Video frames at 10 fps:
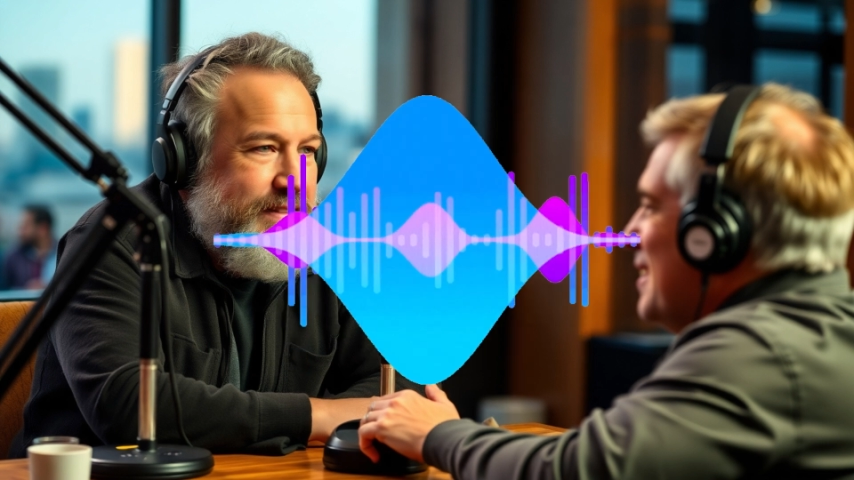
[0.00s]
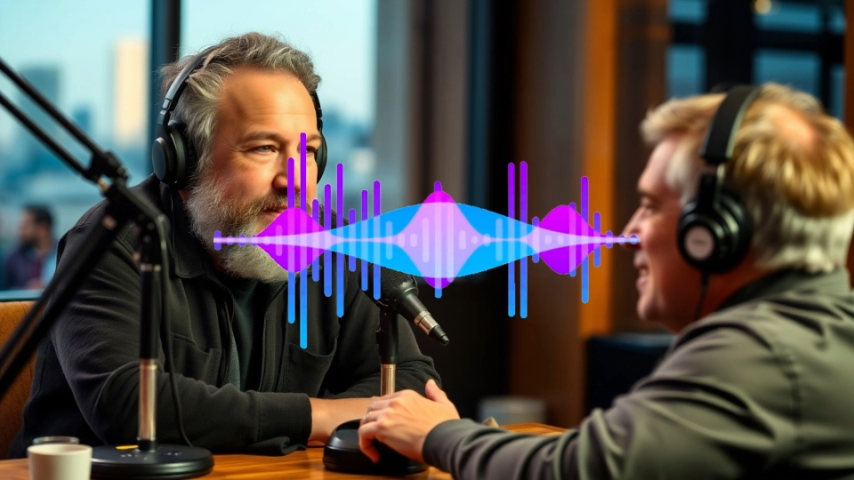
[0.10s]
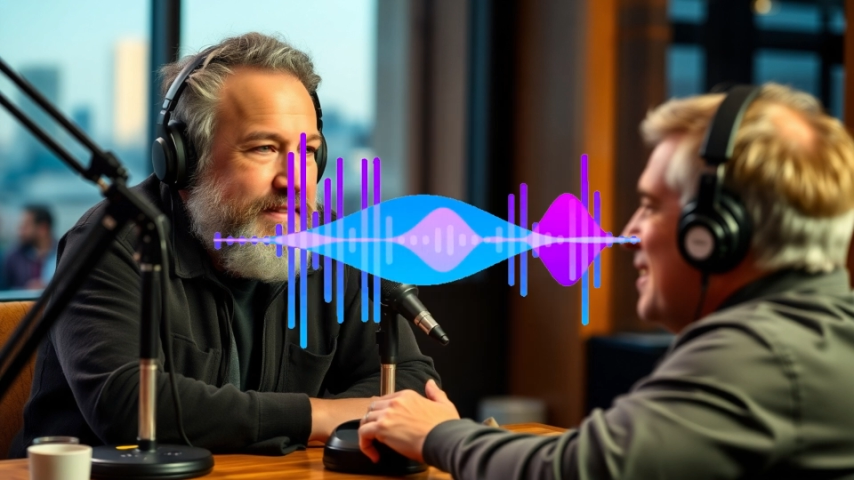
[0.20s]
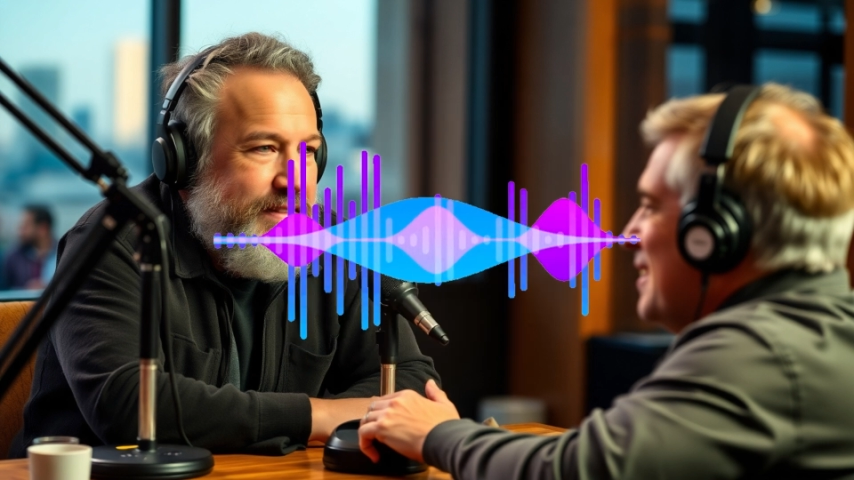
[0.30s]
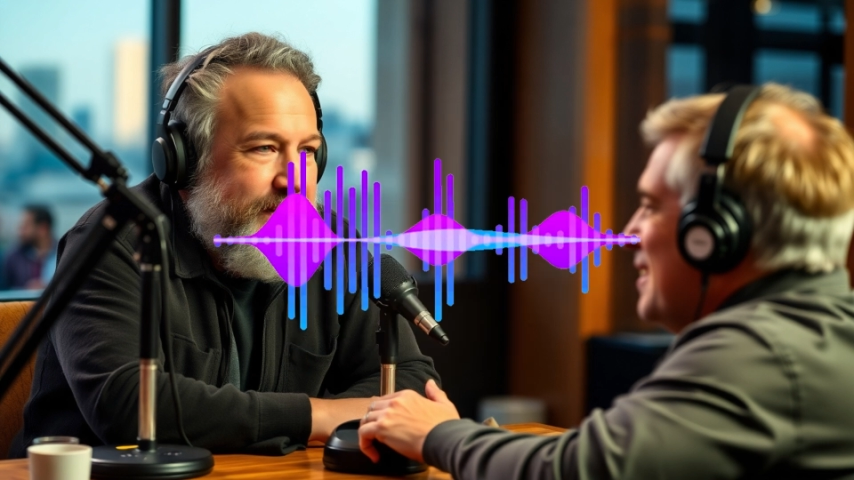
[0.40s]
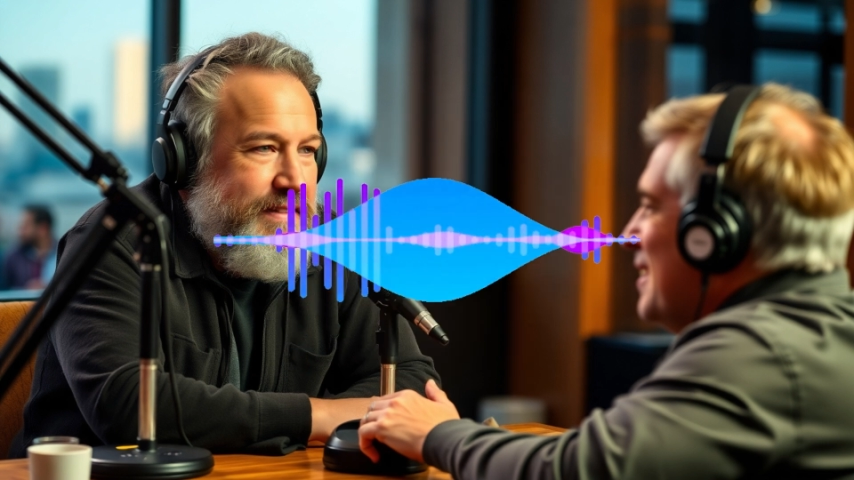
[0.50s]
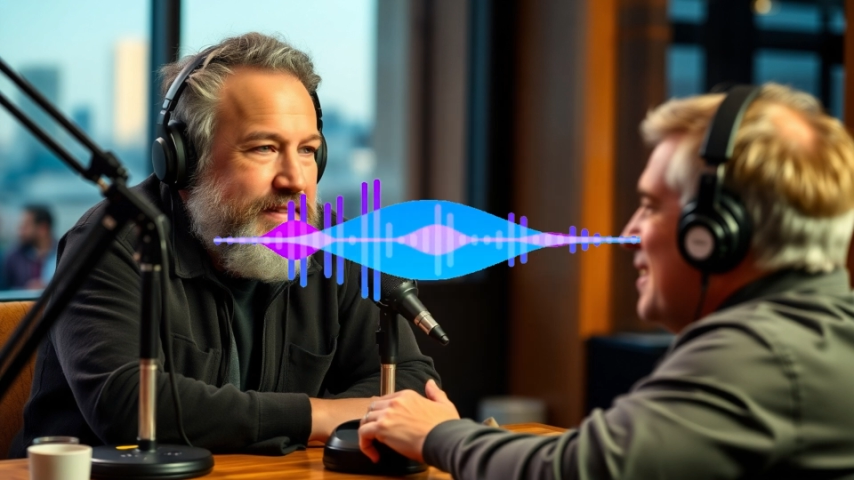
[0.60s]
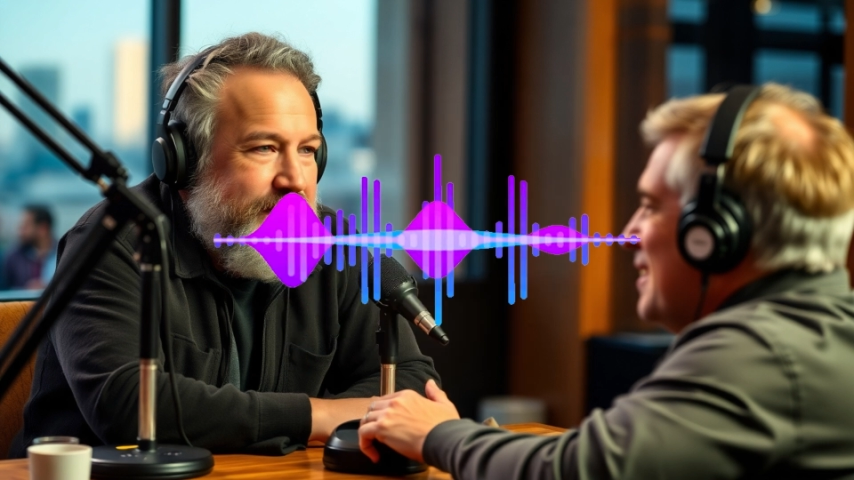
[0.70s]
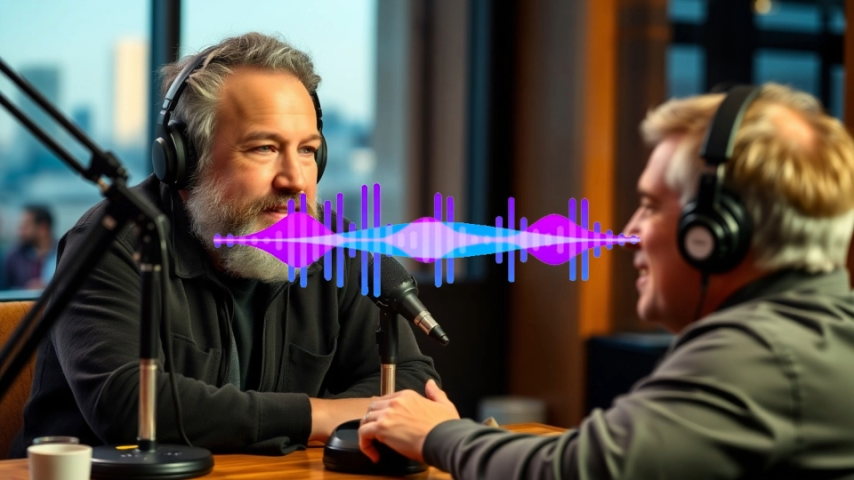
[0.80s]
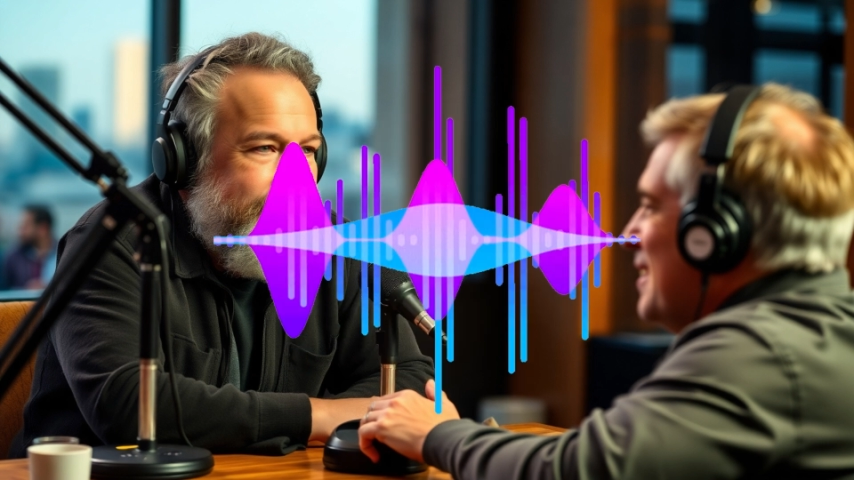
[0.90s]

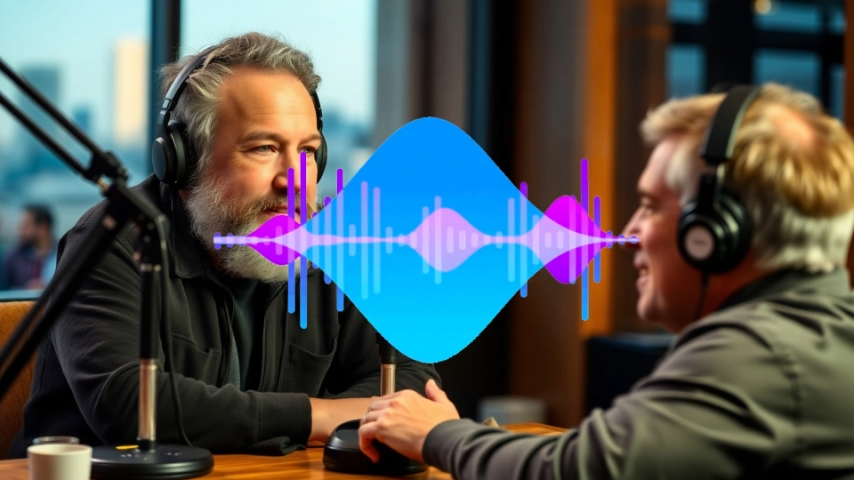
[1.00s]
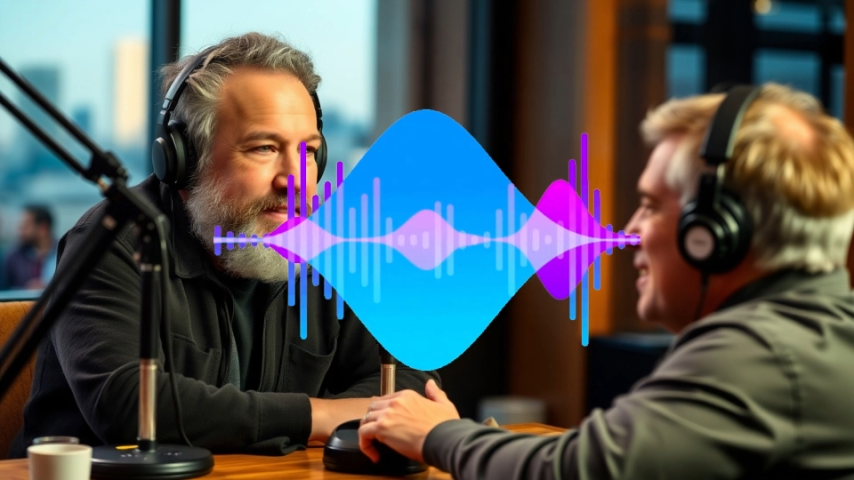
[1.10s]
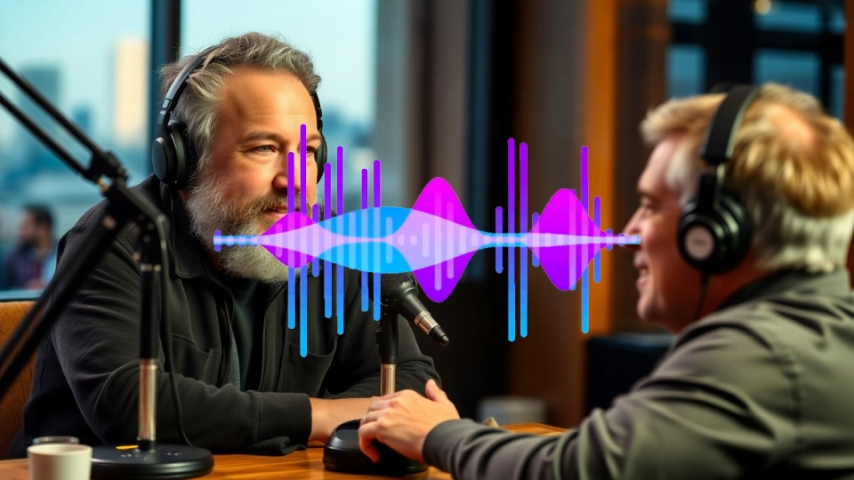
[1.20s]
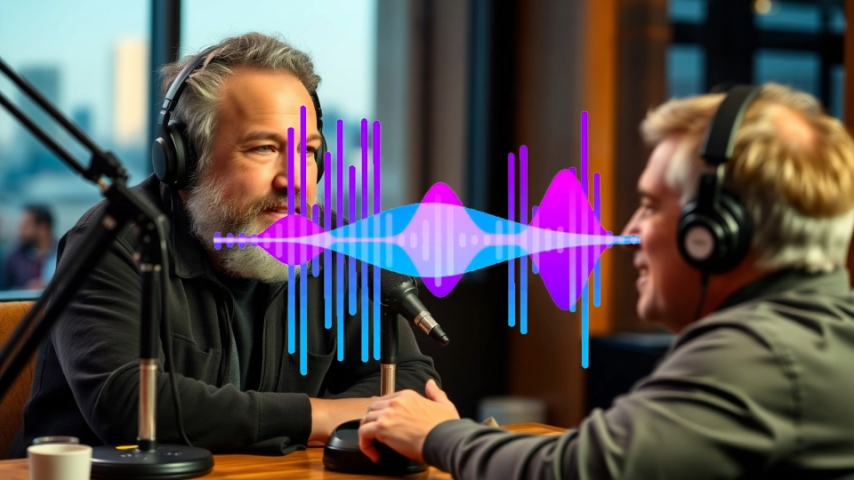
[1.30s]
strangeness of it.